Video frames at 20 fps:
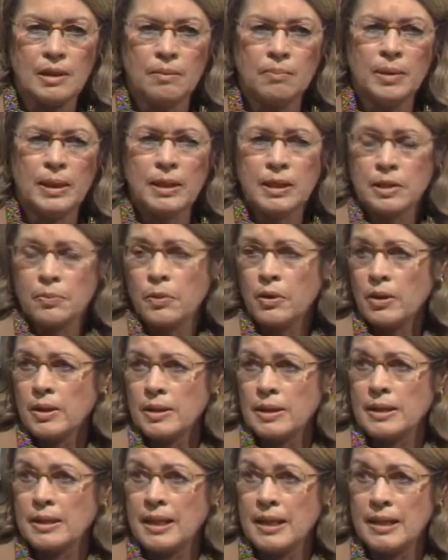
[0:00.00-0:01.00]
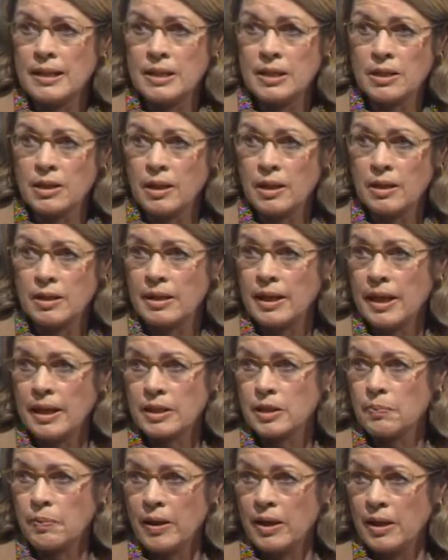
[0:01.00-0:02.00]
because Portland State is not a
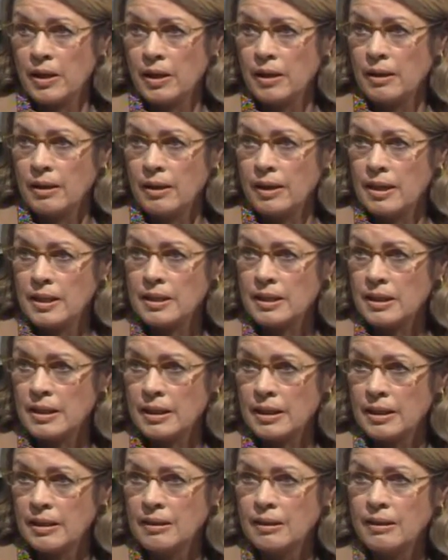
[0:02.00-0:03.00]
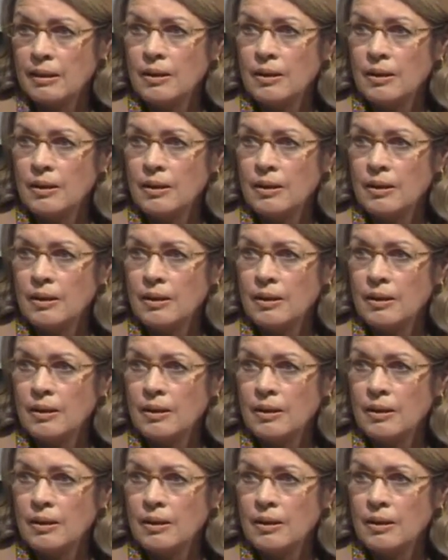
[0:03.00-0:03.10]
tax-paying entity,